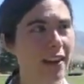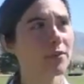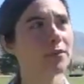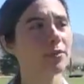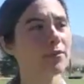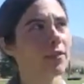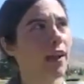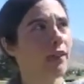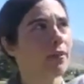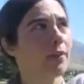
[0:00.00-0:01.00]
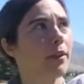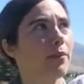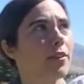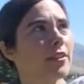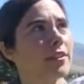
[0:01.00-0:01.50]
I don't do a lot with my
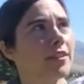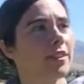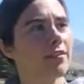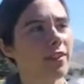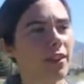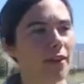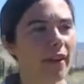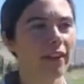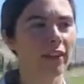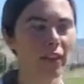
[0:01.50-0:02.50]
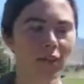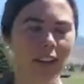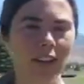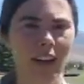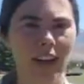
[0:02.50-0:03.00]
horse, even though I love her
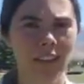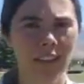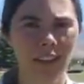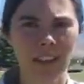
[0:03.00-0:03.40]
to death.